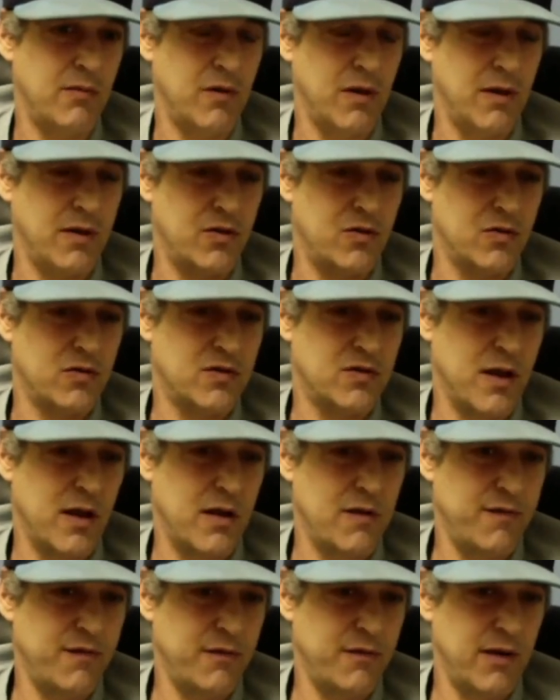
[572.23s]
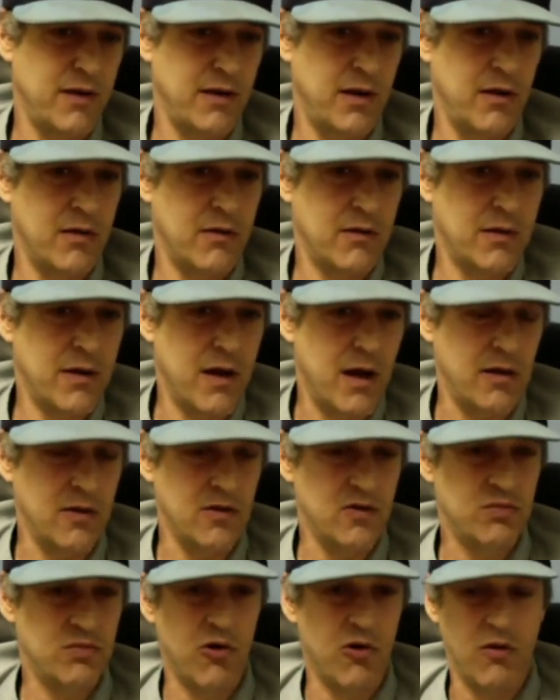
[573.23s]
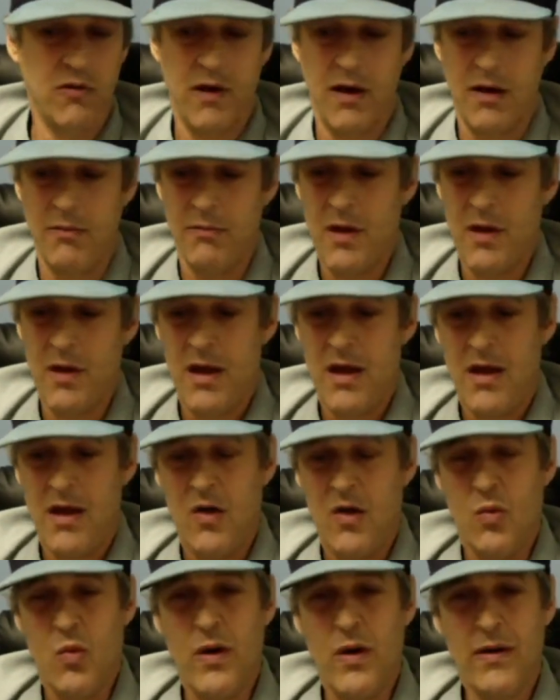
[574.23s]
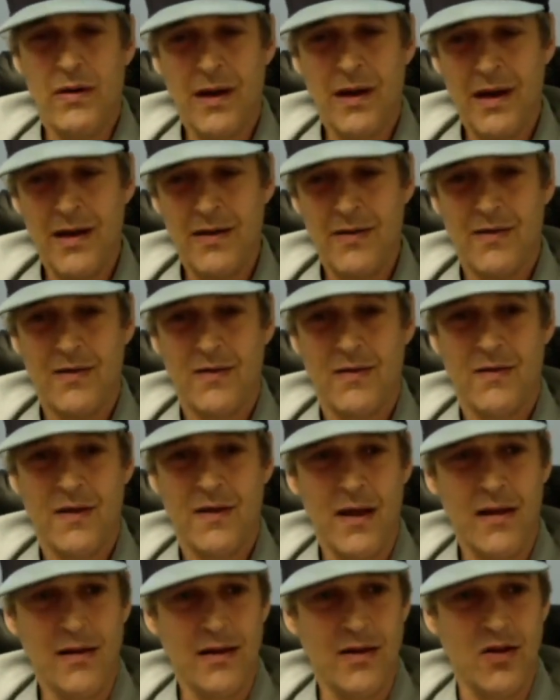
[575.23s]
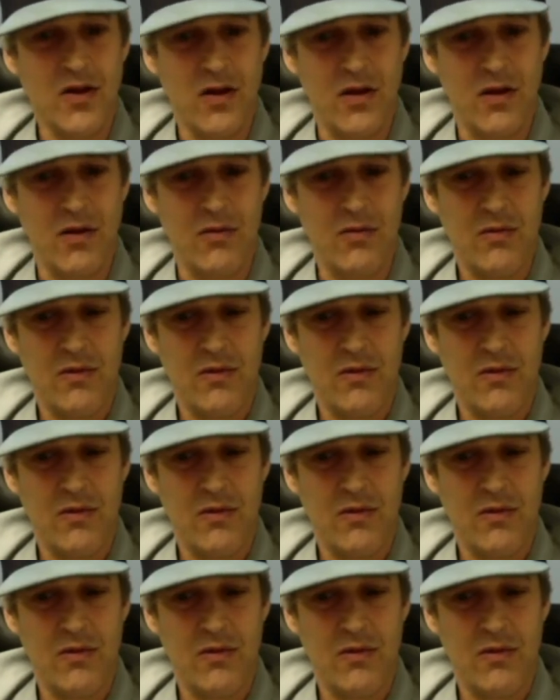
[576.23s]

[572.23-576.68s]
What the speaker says: like yourself or any other college program, we're not telling you